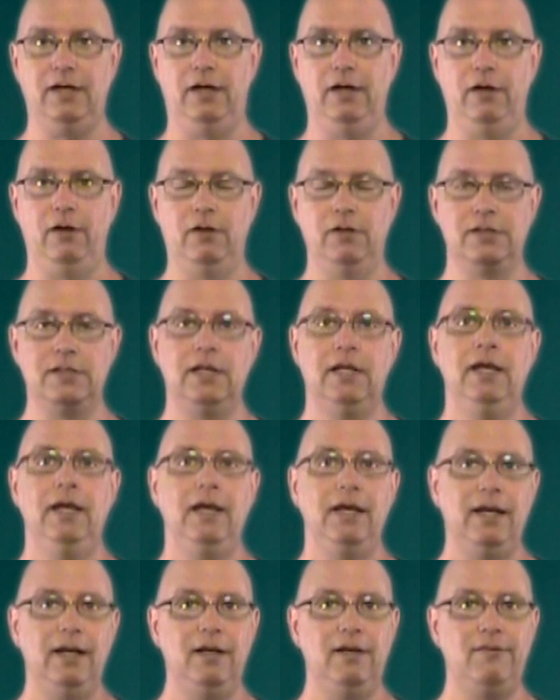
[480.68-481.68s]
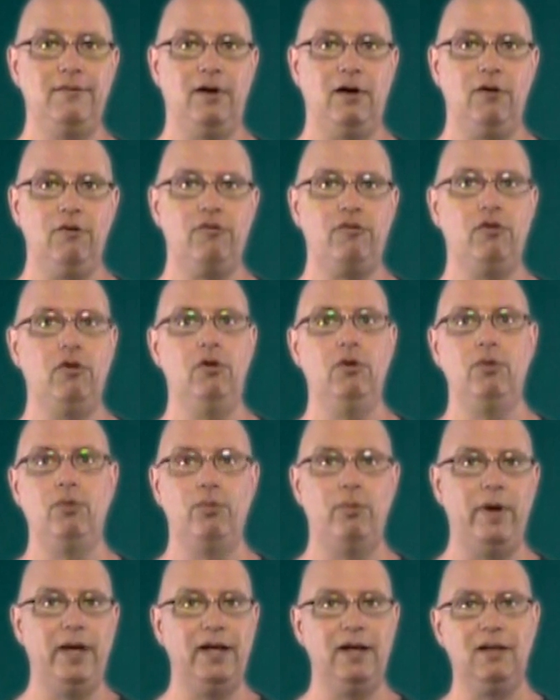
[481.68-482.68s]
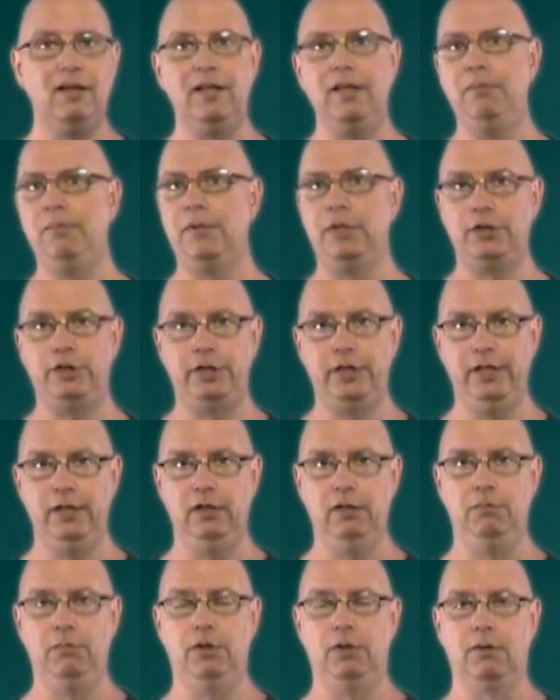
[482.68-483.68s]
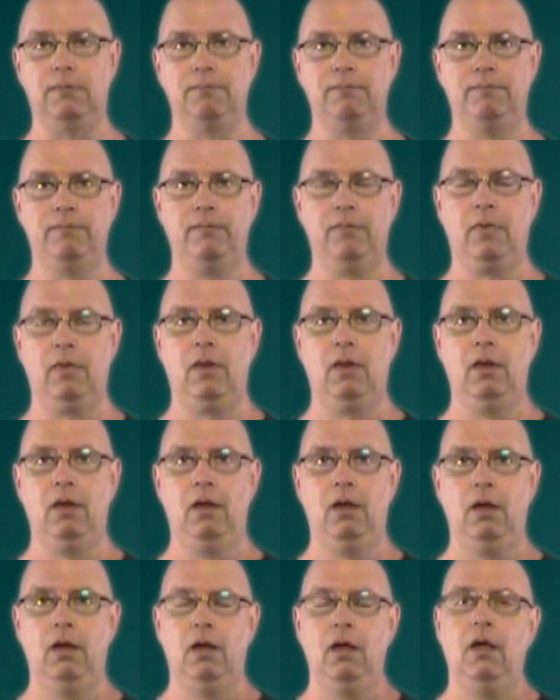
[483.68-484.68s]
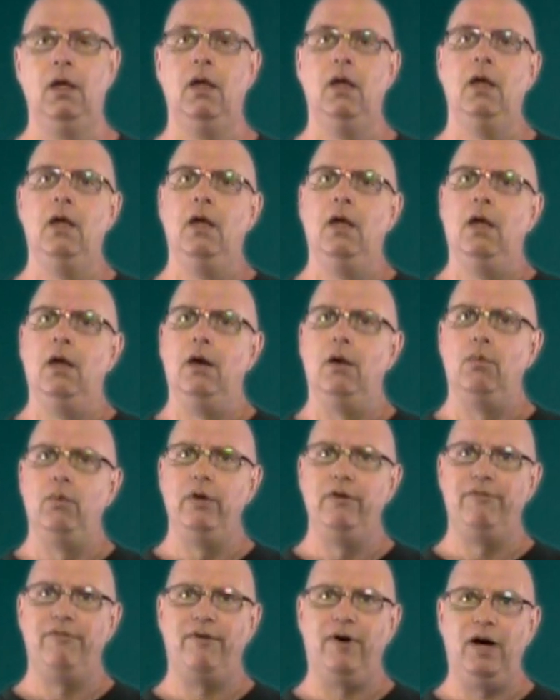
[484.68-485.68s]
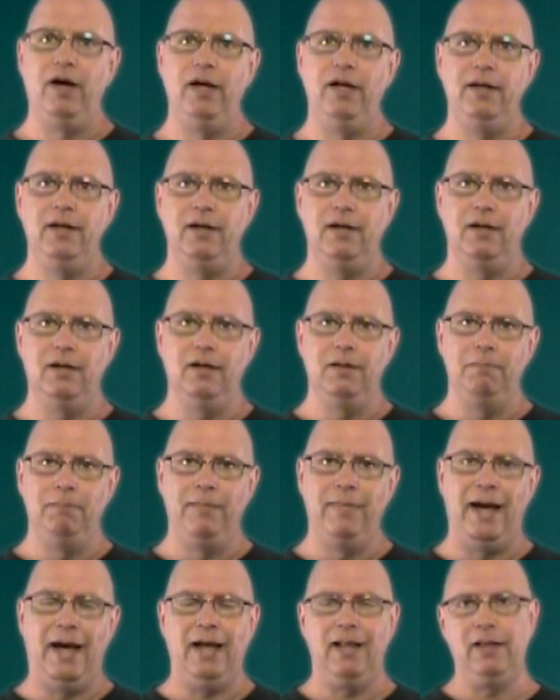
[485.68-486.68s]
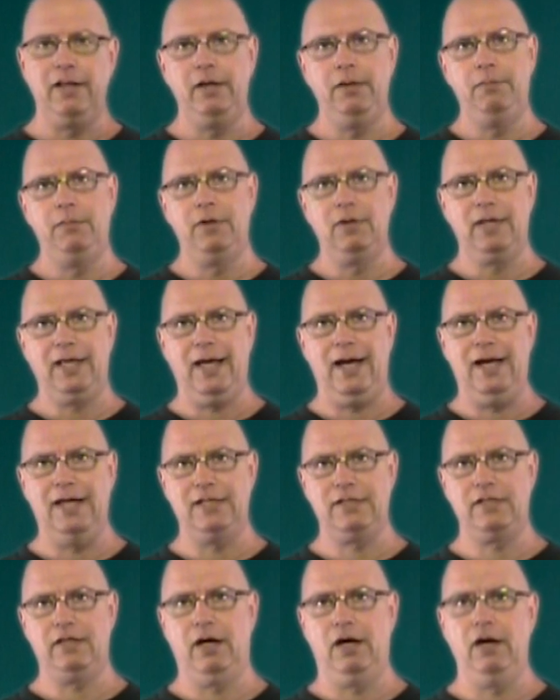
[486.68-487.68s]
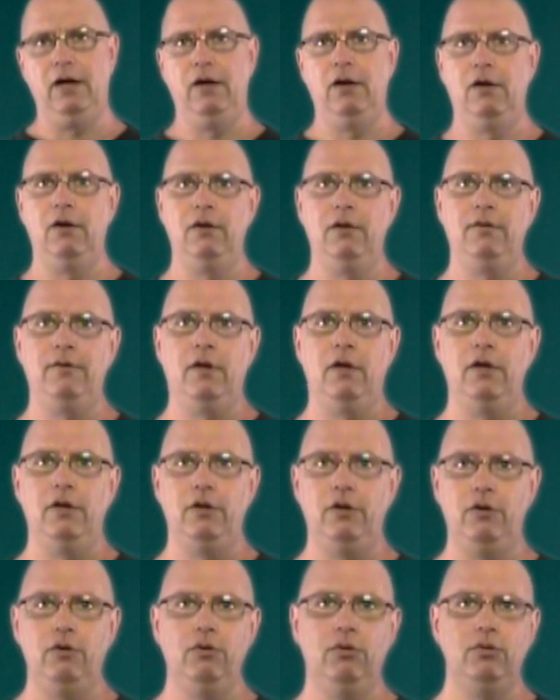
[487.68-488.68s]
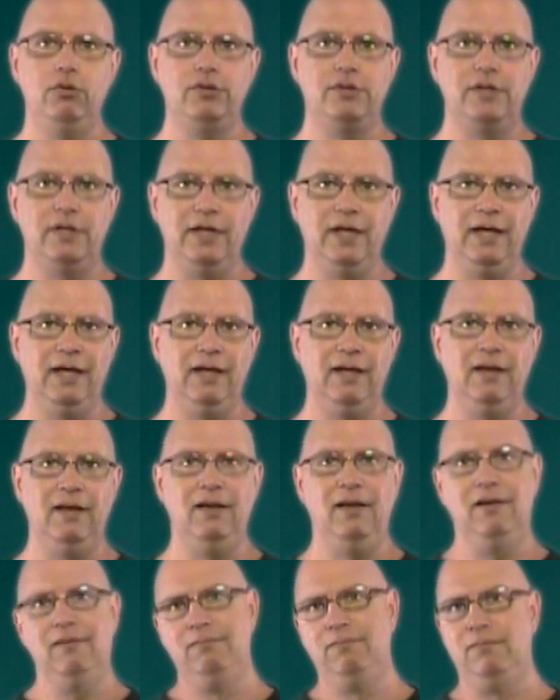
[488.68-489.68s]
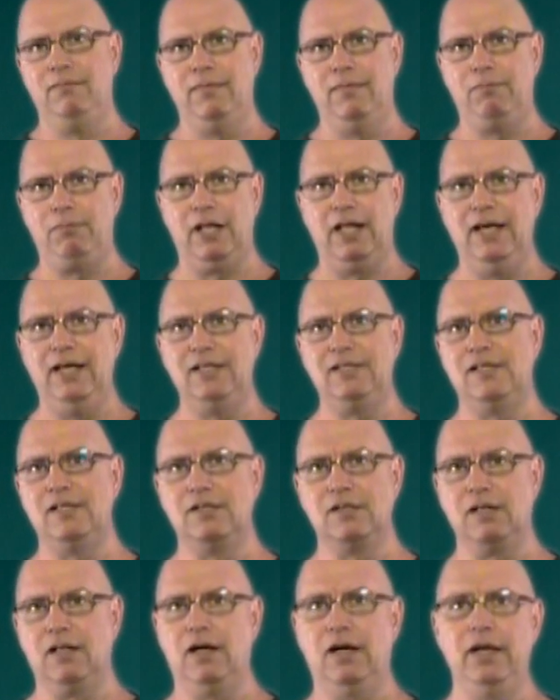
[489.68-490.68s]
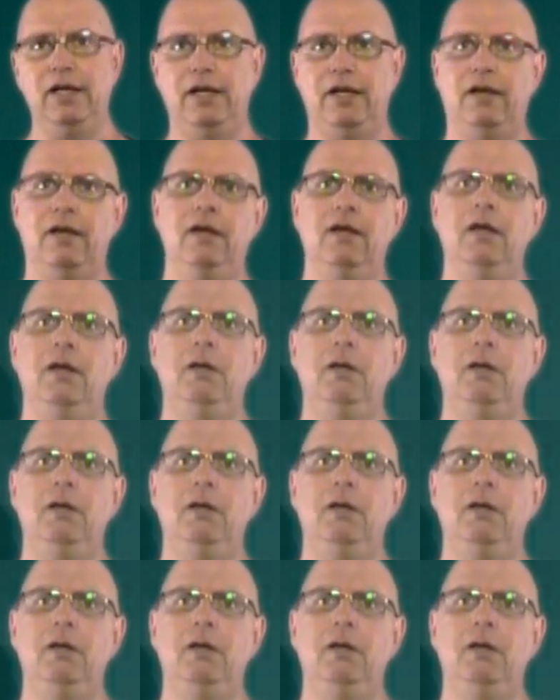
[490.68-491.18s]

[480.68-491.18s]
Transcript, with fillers: irons. It is also readily machinable. We find malleable cast irons used in places like